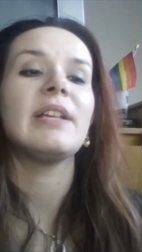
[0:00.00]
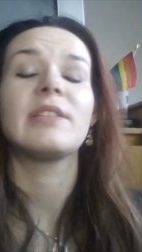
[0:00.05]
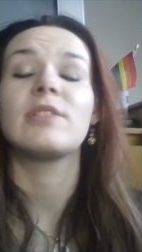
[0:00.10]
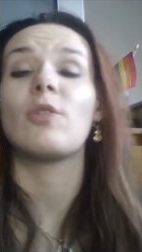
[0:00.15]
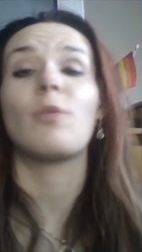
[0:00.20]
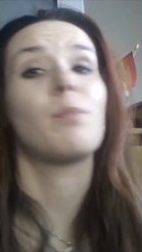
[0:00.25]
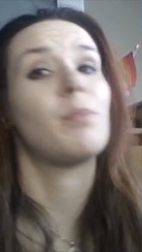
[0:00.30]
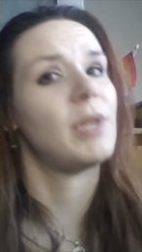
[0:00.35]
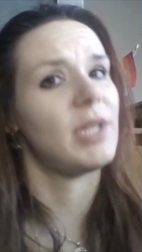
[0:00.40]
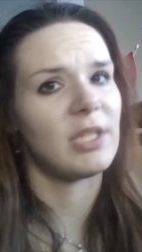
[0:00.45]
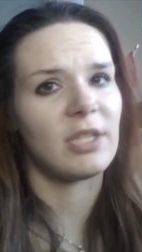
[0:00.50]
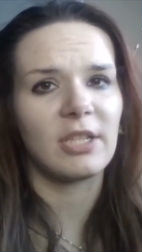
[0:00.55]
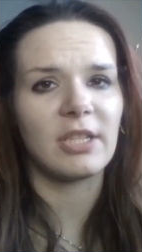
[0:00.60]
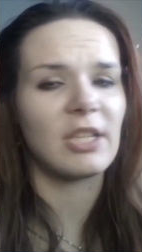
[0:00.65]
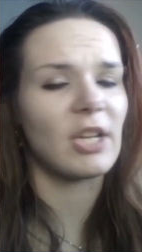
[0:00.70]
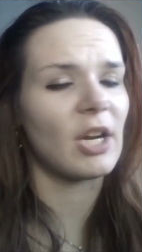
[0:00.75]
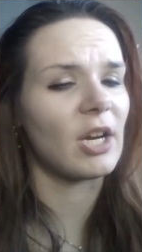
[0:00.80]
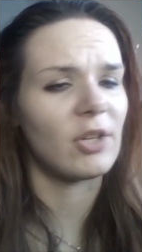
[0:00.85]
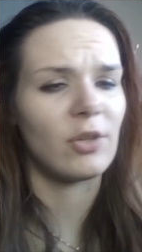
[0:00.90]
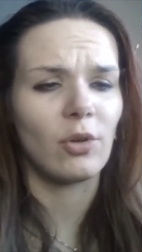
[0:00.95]
So please
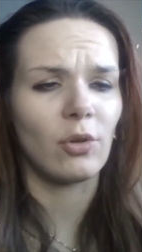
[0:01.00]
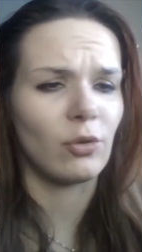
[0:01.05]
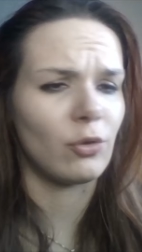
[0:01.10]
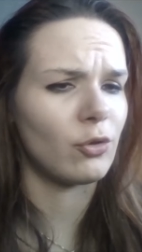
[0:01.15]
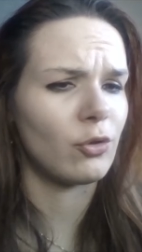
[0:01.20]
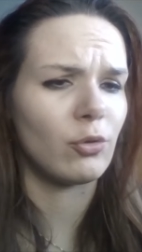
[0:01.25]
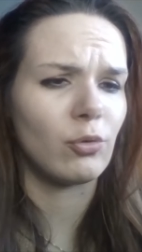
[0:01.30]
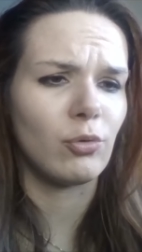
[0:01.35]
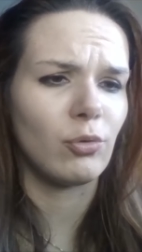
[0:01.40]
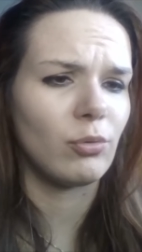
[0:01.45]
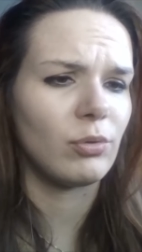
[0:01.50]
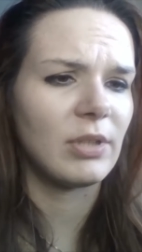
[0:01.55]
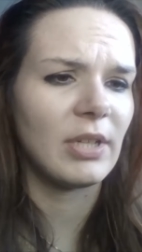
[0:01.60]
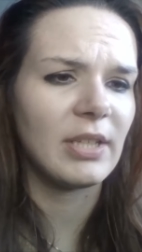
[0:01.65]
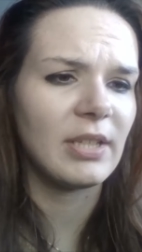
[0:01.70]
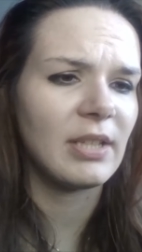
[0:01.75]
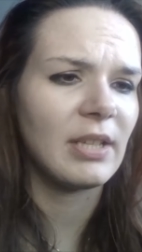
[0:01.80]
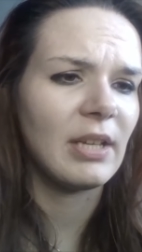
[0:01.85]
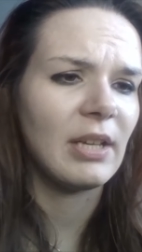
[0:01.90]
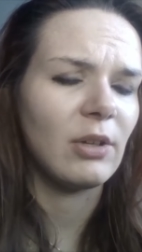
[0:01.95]
try not to do
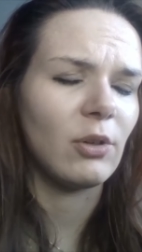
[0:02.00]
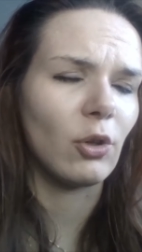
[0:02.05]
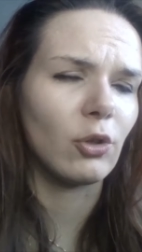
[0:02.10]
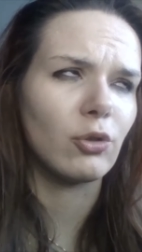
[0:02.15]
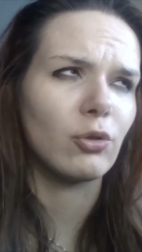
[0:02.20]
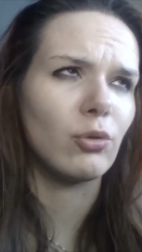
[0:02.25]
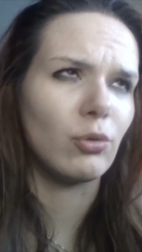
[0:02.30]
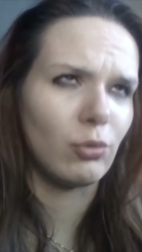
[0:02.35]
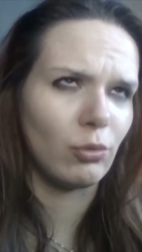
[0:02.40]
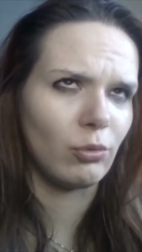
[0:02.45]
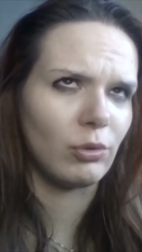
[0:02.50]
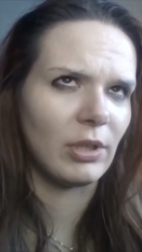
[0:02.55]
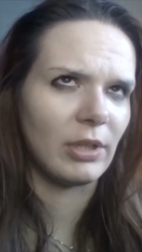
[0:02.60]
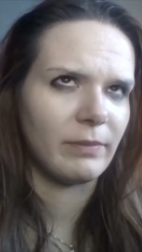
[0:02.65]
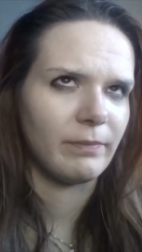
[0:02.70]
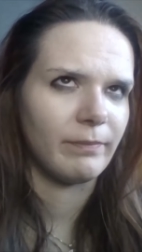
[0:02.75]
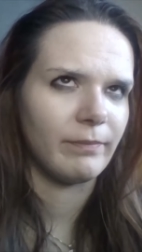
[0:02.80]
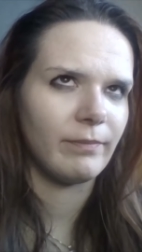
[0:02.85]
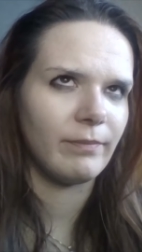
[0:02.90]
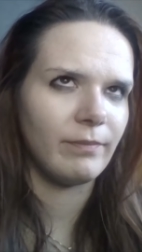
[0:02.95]
that. Not to do.
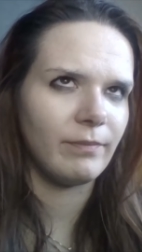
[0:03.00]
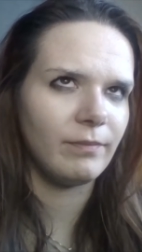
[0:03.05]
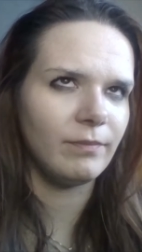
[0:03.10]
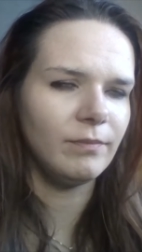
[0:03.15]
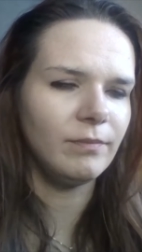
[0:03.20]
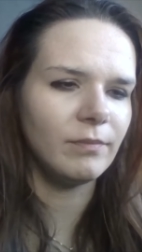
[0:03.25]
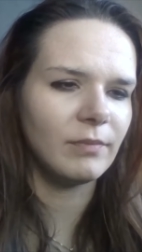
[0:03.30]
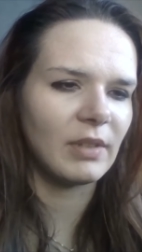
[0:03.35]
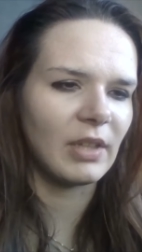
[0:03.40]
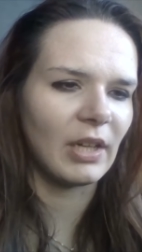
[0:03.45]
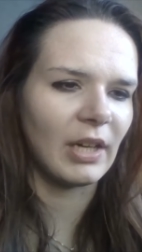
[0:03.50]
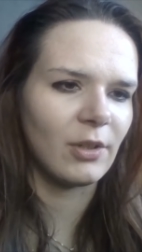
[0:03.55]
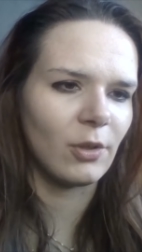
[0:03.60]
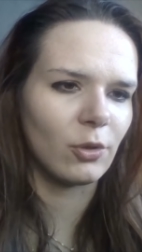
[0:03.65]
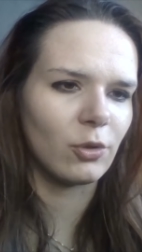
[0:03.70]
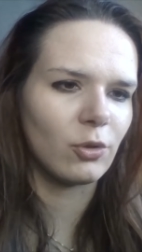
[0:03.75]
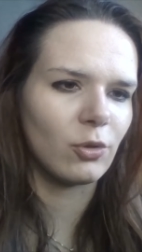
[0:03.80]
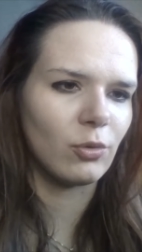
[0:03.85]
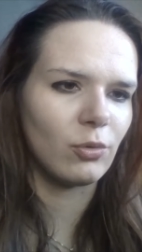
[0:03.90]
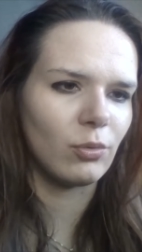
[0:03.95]
Try
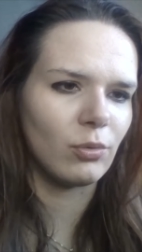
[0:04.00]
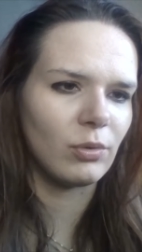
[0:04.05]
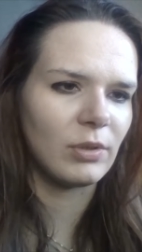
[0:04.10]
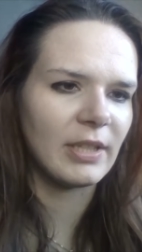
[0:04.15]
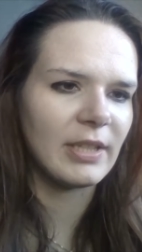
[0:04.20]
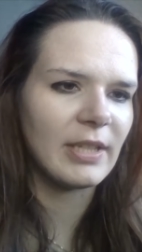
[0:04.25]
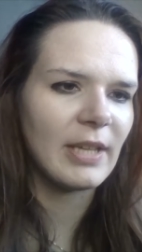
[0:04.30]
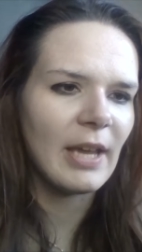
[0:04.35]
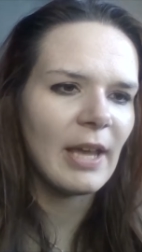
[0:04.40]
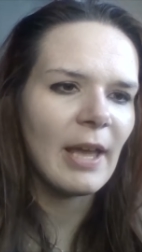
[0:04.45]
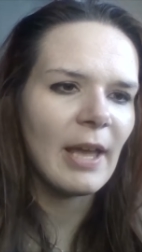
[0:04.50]
not to do that.